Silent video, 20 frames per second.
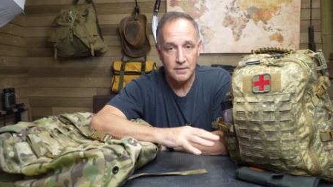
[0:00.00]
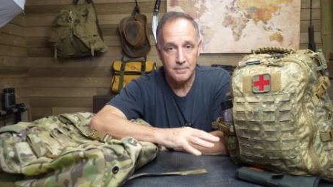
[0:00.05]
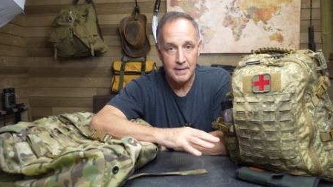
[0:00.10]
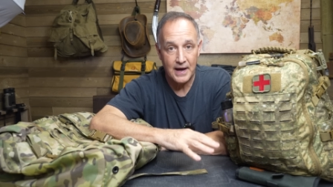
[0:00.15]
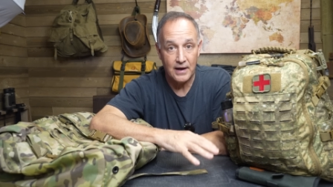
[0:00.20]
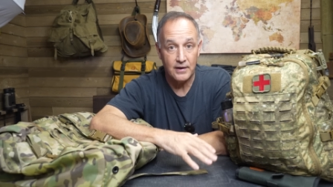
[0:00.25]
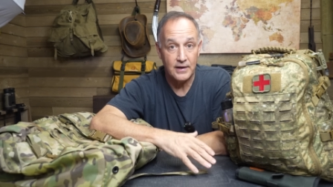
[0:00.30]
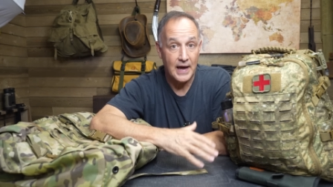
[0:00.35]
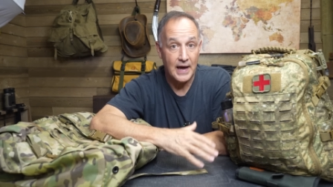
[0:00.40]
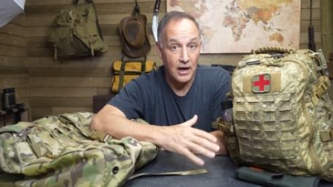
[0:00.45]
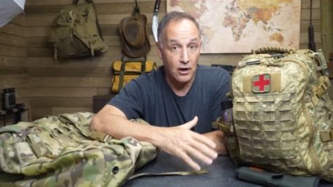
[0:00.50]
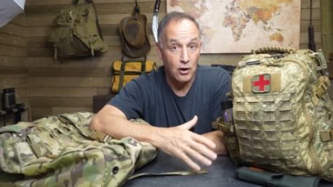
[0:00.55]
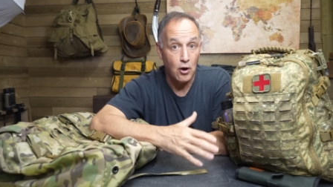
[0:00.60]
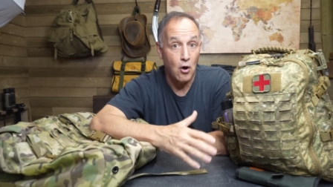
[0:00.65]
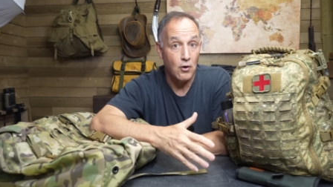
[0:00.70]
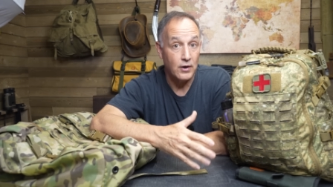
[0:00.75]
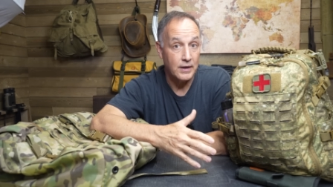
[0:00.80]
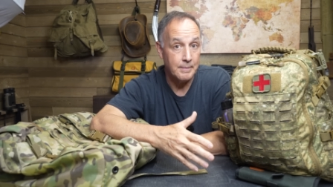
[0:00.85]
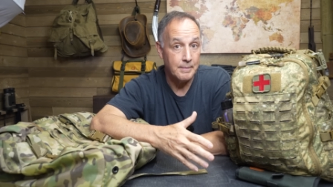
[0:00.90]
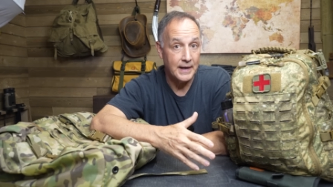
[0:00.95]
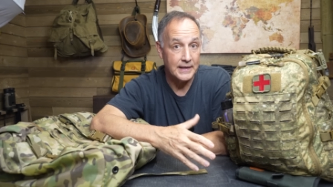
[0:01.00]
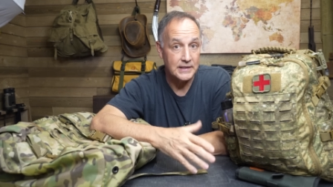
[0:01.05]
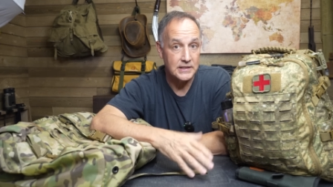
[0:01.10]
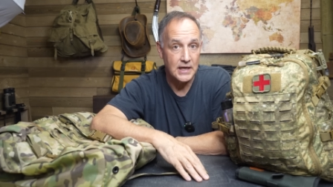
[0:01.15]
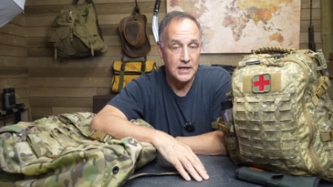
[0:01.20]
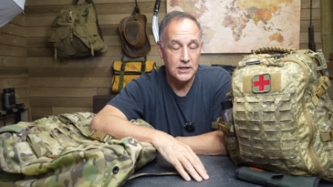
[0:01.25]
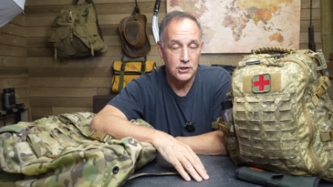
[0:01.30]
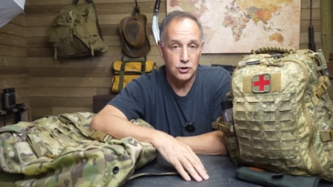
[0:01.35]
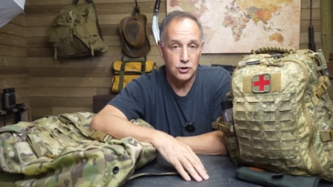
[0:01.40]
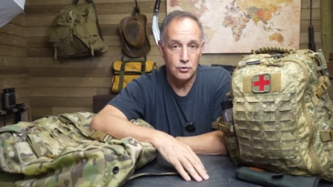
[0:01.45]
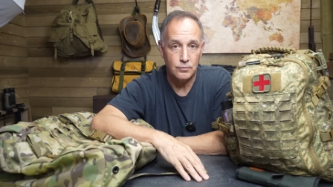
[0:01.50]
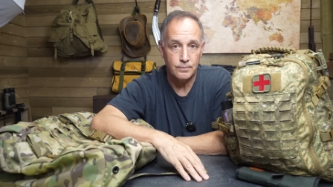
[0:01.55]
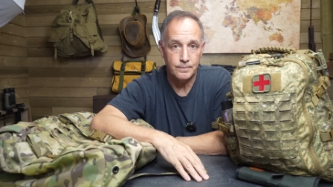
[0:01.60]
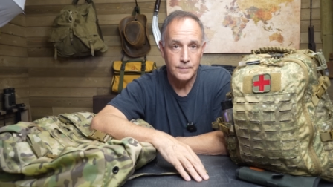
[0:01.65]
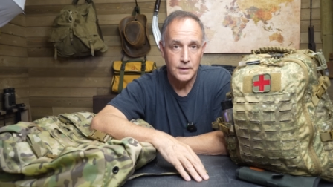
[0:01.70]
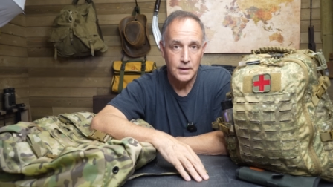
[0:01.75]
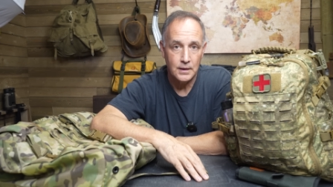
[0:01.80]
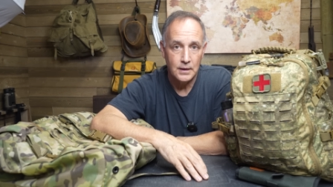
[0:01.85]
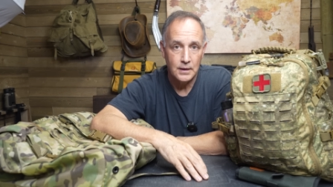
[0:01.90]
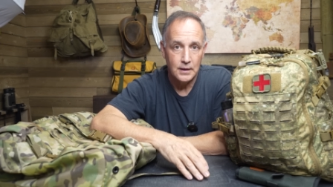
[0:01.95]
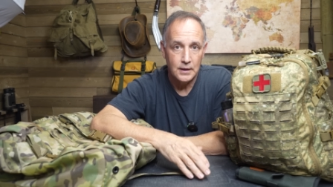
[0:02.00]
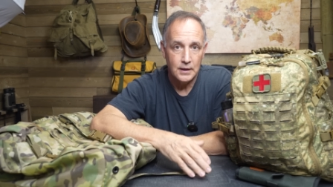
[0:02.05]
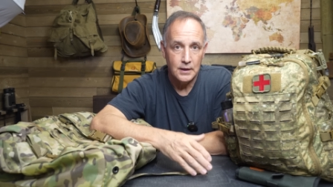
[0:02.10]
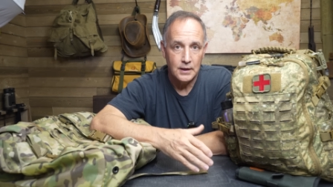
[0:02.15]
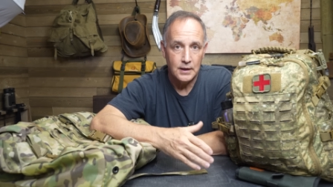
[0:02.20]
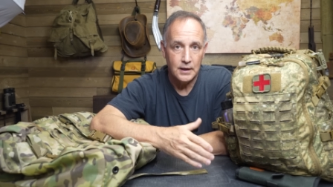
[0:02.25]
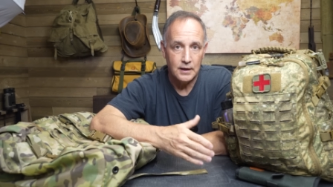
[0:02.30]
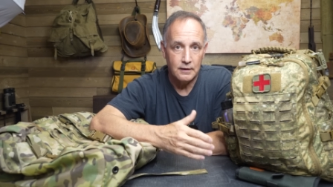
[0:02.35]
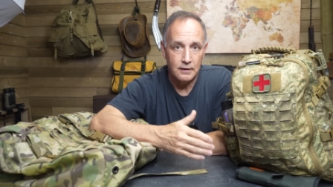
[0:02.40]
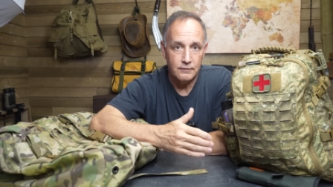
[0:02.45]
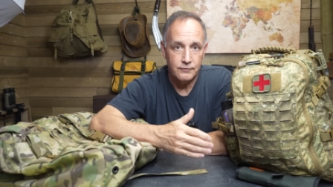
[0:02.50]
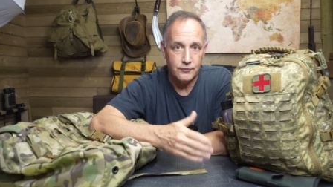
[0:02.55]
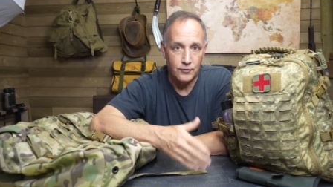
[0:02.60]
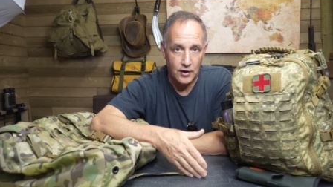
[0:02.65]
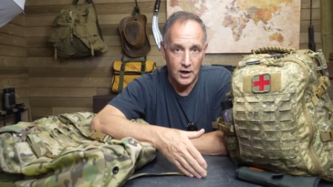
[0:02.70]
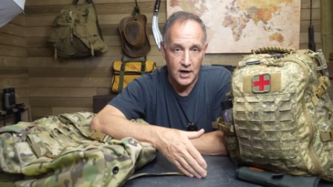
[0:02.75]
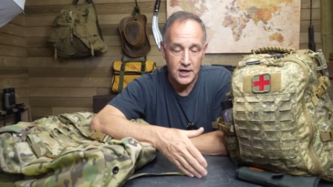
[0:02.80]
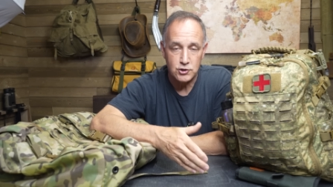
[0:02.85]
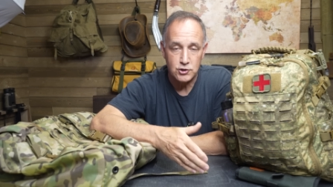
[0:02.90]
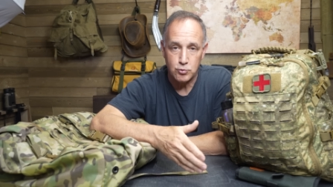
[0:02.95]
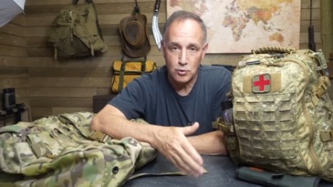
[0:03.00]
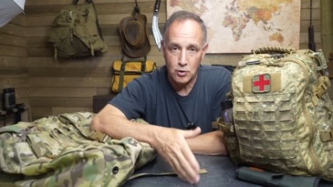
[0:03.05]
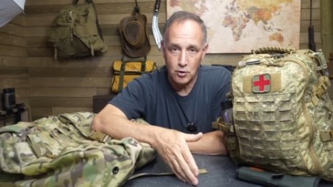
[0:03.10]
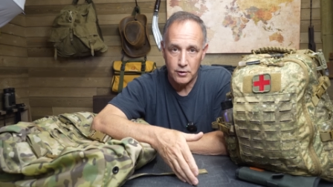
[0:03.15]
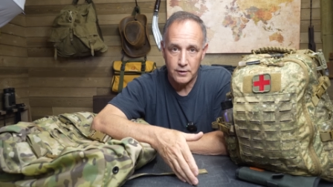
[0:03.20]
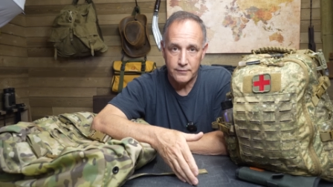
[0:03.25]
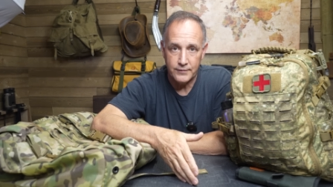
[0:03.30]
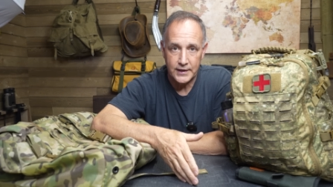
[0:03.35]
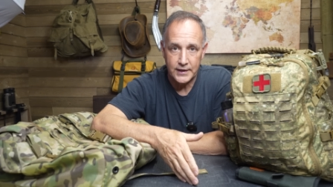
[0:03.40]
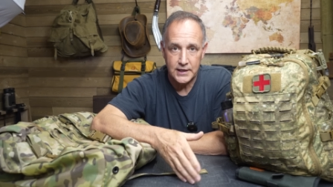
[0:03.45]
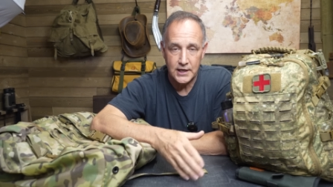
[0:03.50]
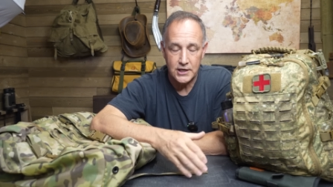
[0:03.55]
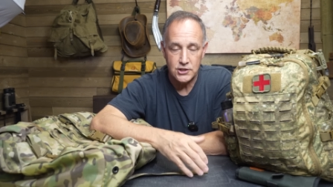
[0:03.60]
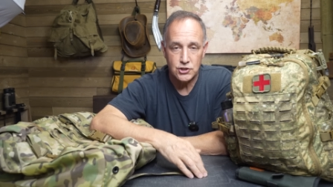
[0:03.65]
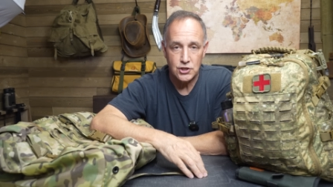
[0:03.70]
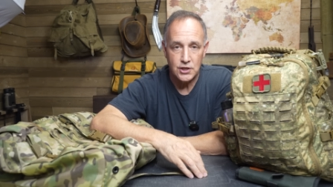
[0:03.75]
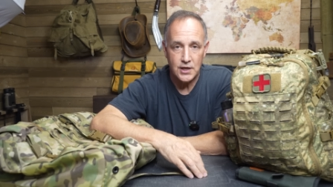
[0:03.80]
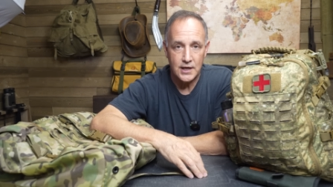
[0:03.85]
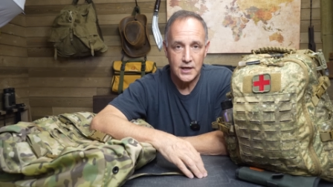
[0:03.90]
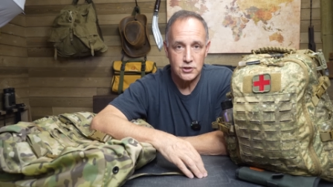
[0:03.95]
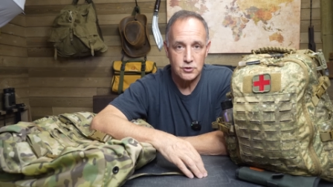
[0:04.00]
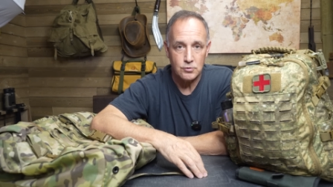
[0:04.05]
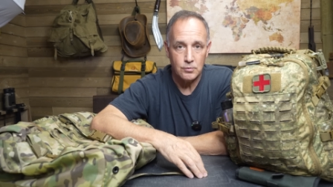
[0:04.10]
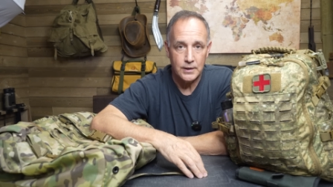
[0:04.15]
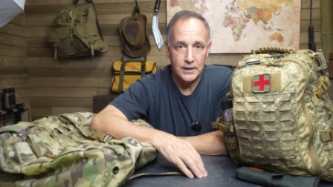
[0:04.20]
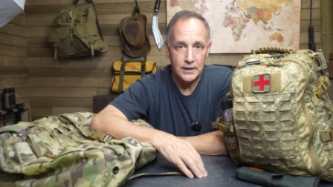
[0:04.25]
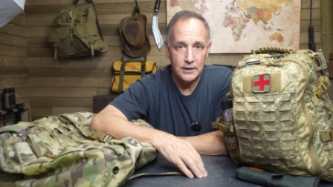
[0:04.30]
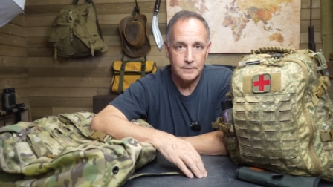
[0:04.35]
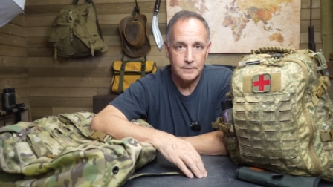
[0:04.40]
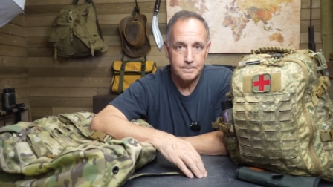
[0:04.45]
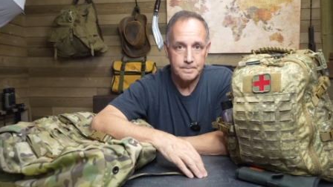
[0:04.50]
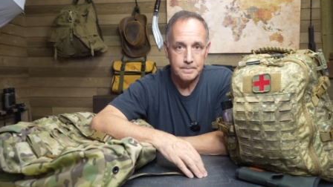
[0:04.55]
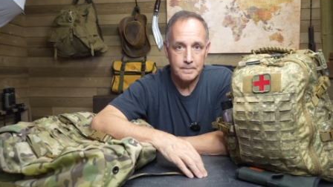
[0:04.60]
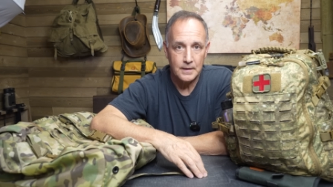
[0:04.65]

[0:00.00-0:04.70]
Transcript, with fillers: about how long it might take you. Uh, for us, we're going on vacation next week.